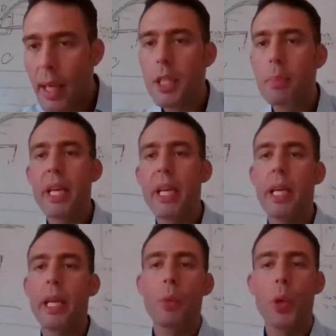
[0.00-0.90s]
Next
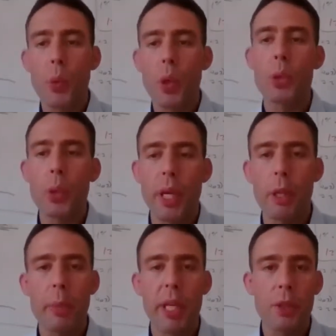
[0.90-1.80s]
meeting, we will do
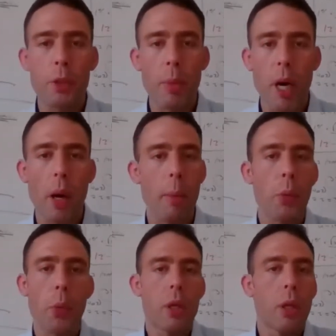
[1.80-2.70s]
another meeting tomorrow. I
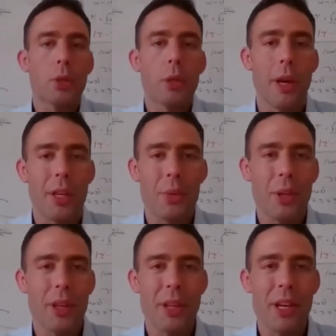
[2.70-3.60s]
mean, we're close to launch.
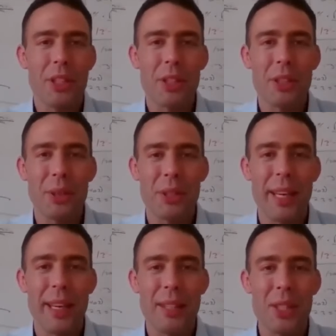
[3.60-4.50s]
We're going to launch on
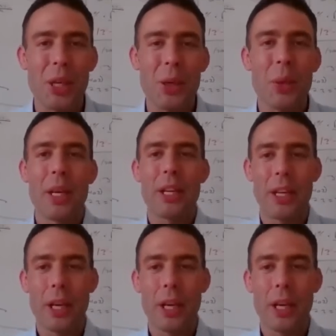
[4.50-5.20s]
Tuesday, so